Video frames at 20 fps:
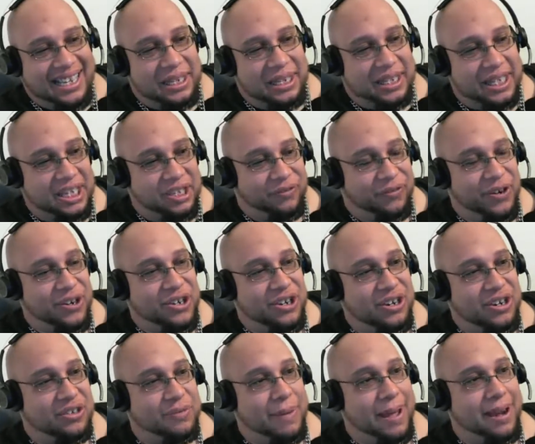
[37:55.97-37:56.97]
this version
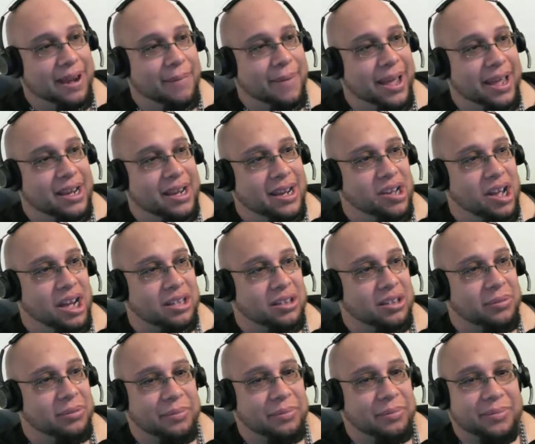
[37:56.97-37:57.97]
of Spider-Man is awesome.